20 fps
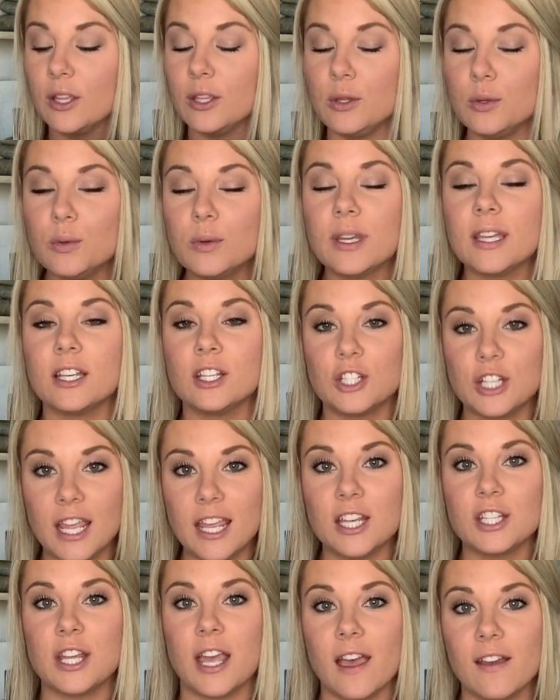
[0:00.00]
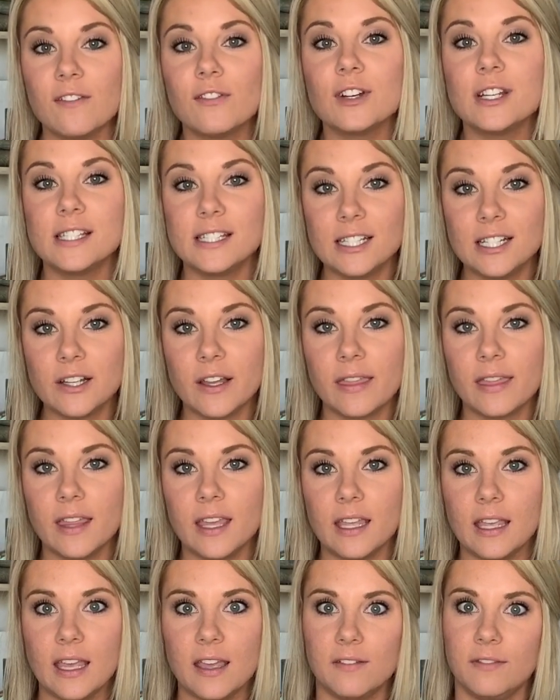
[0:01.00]
You can change every single
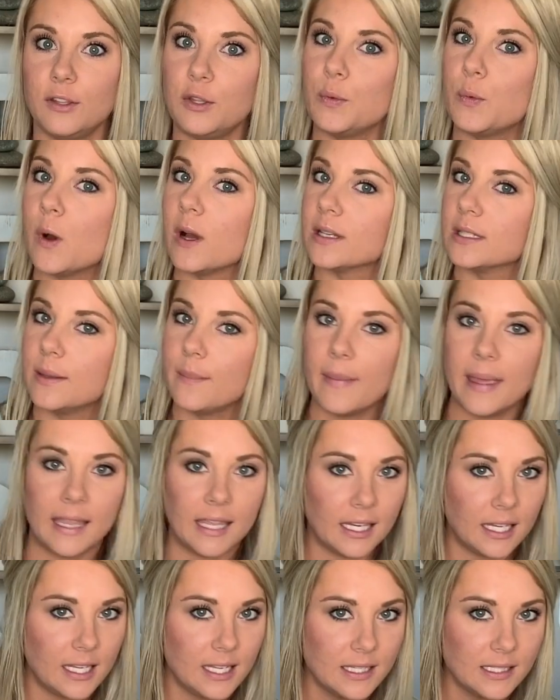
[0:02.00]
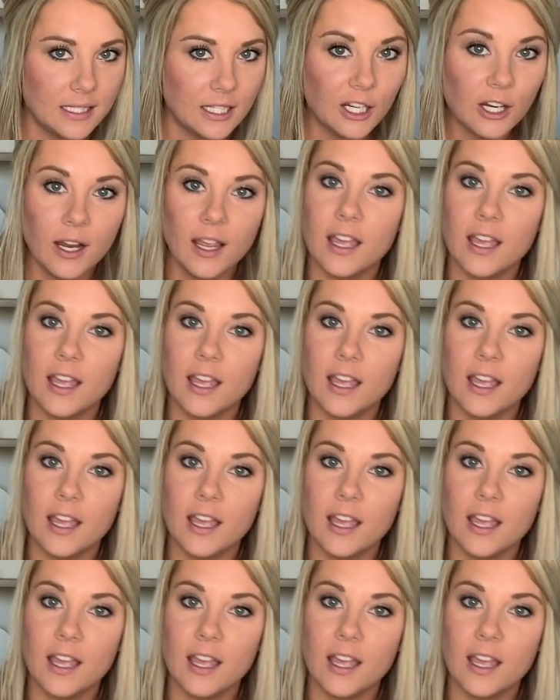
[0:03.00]
thing. If you want to make it easier,